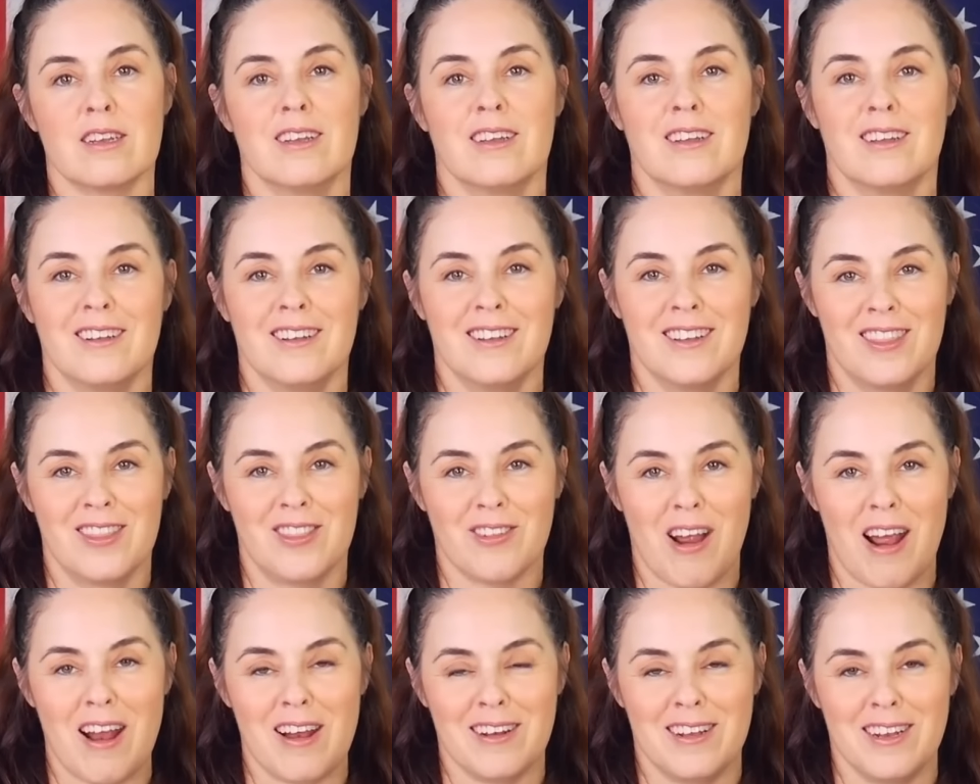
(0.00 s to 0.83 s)

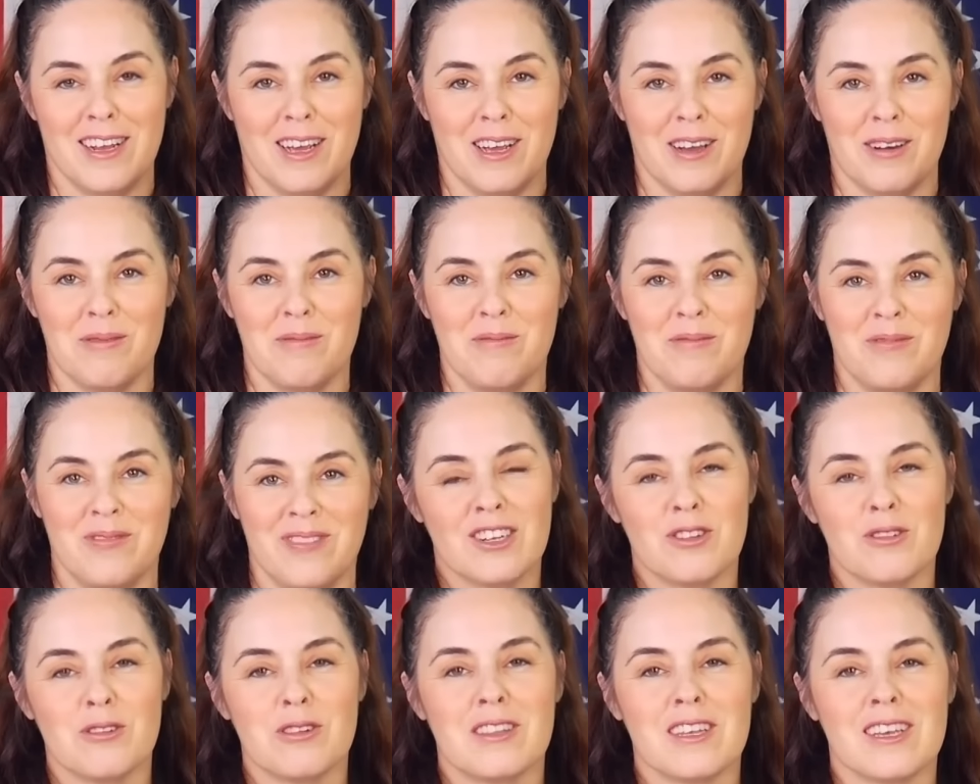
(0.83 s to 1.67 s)
threatened him.
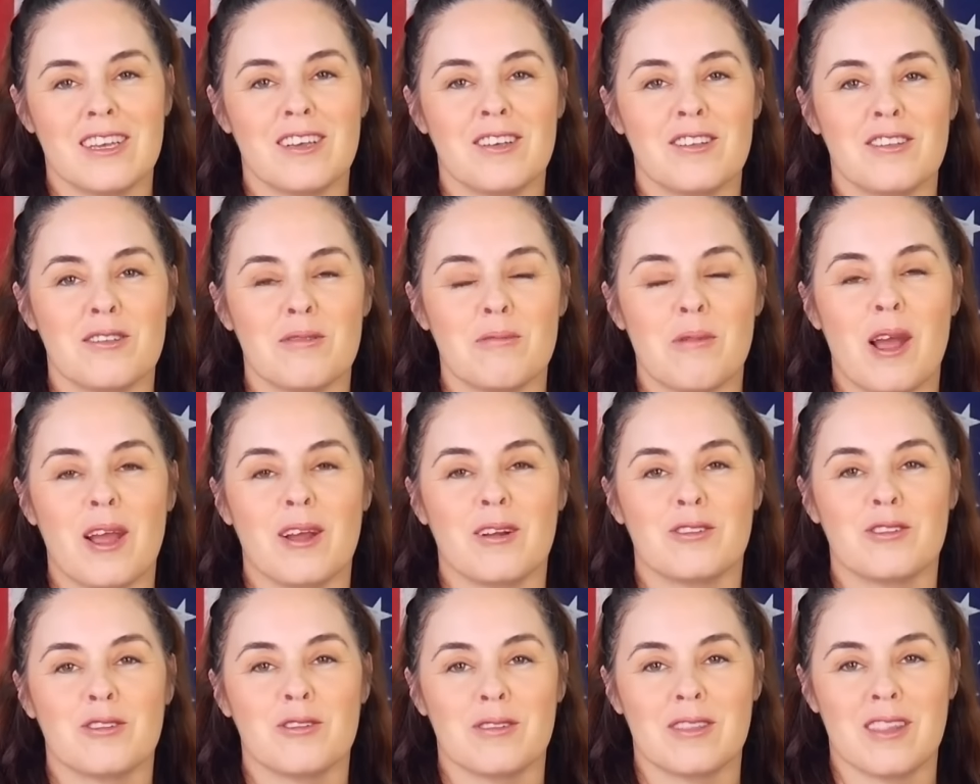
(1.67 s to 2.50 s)
Do it the easy way or
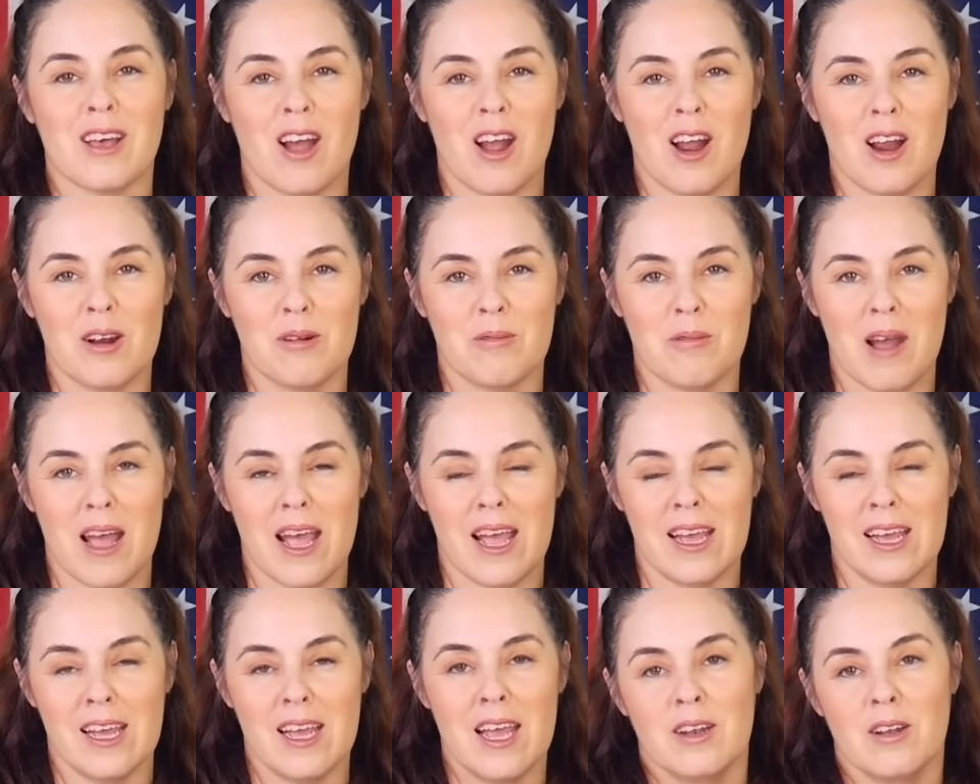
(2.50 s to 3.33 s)
do it the hard way.